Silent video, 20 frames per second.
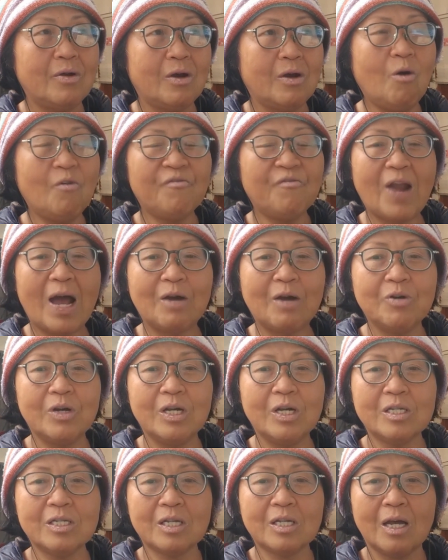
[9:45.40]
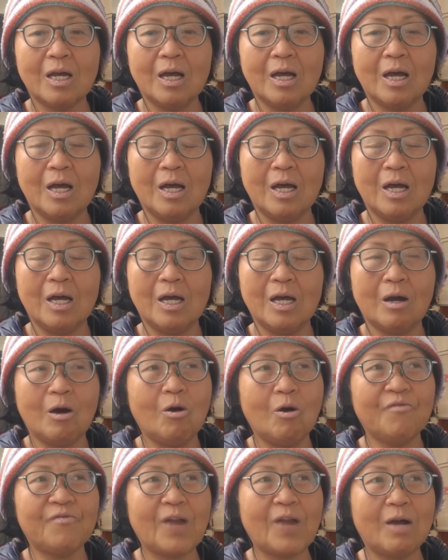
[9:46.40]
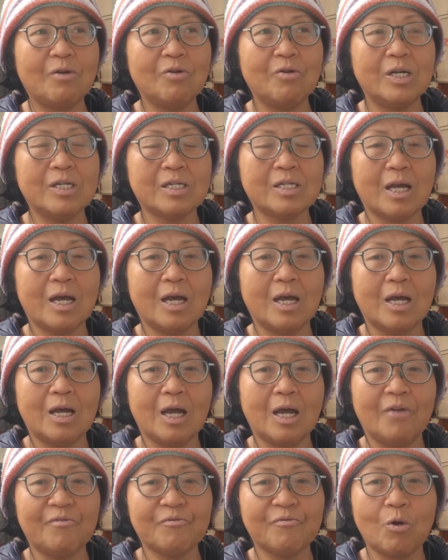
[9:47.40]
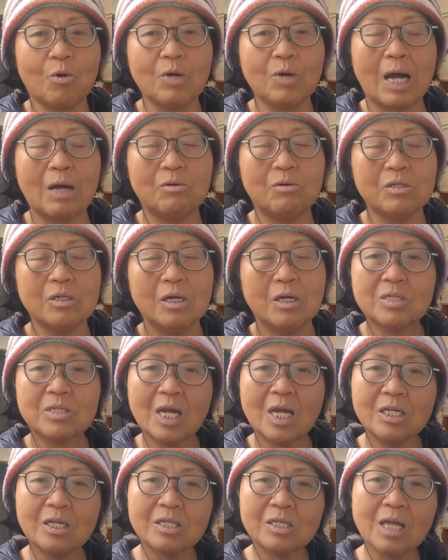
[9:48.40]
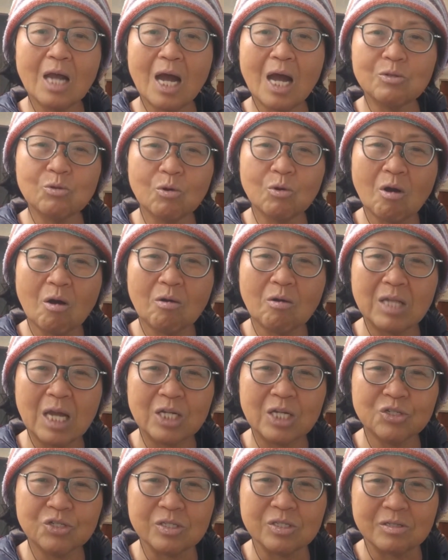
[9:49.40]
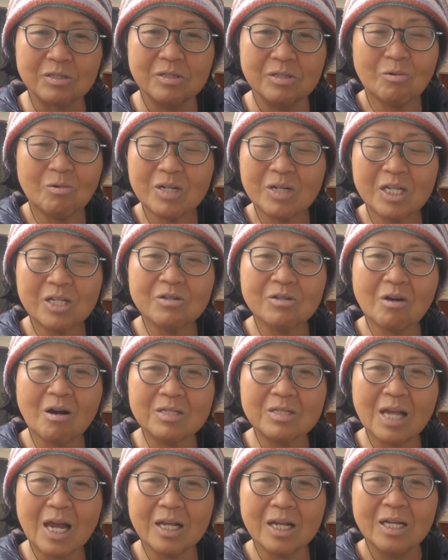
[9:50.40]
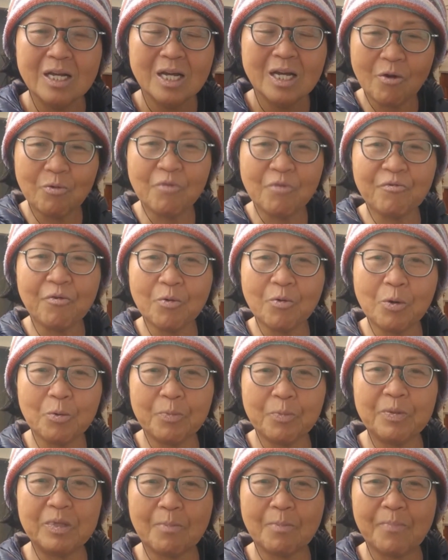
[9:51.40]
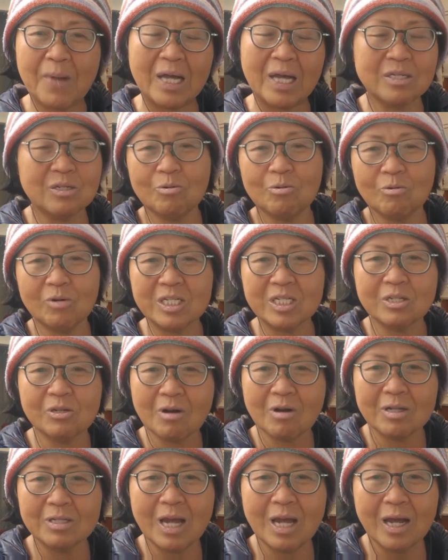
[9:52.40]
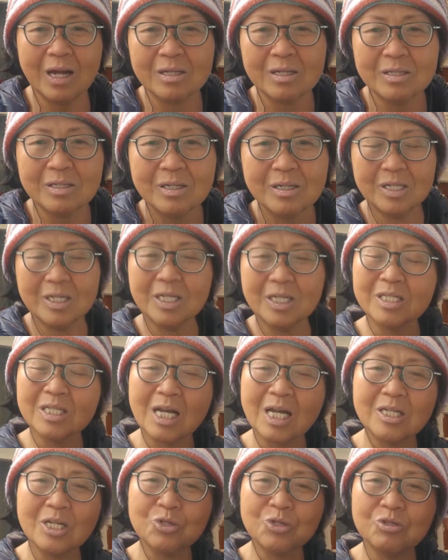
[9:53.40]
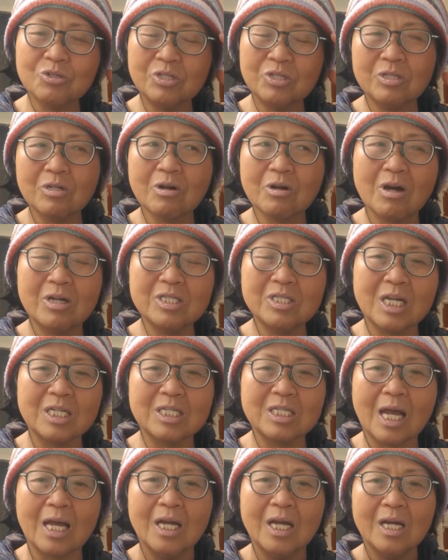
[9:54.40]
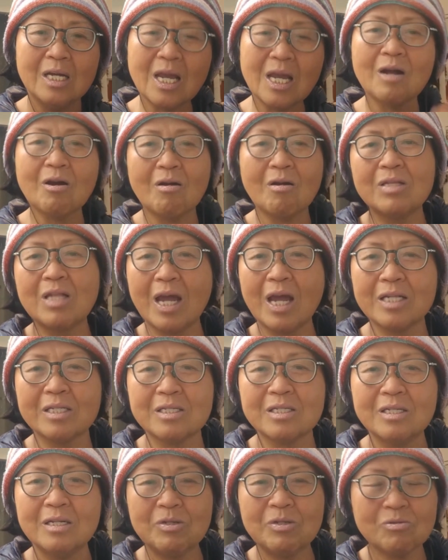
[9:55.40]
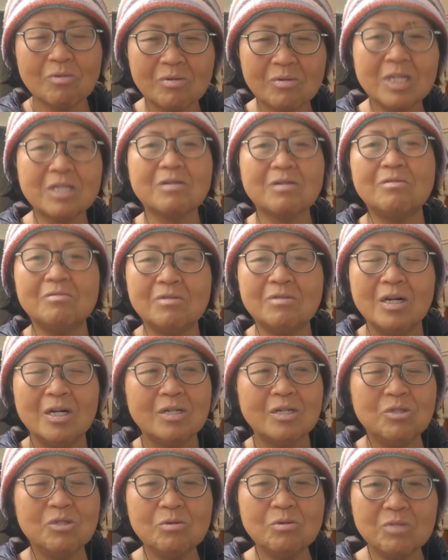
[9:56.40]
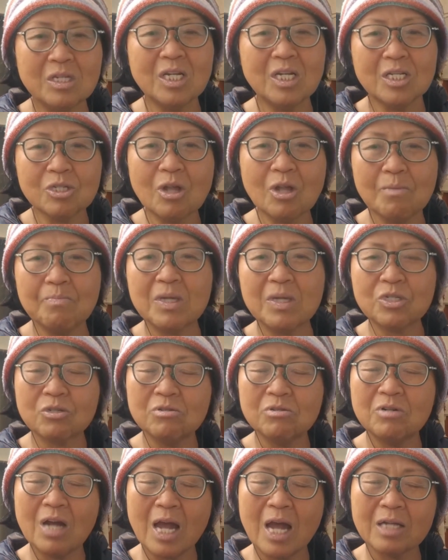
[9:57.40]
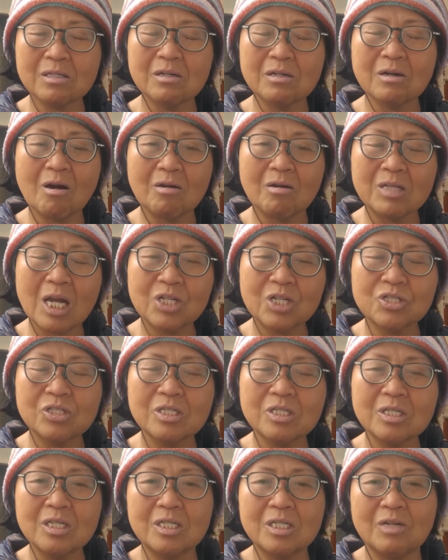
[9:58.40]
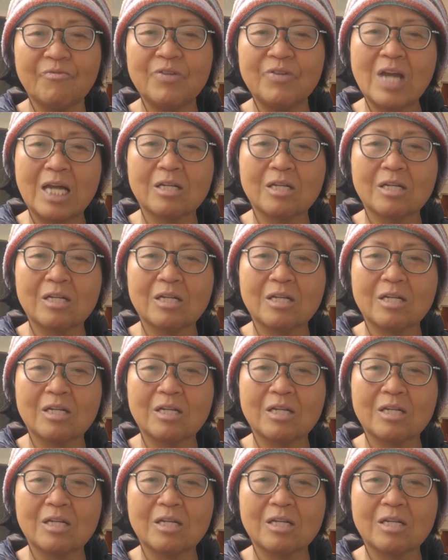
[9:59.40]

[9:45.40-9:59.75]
flowers have grown out, but there are no connection. No need to connect. Forward would be the best. No need to connect. It is understood in the context that they are connect, but you don't need to. It is not much to add the connection. If we add the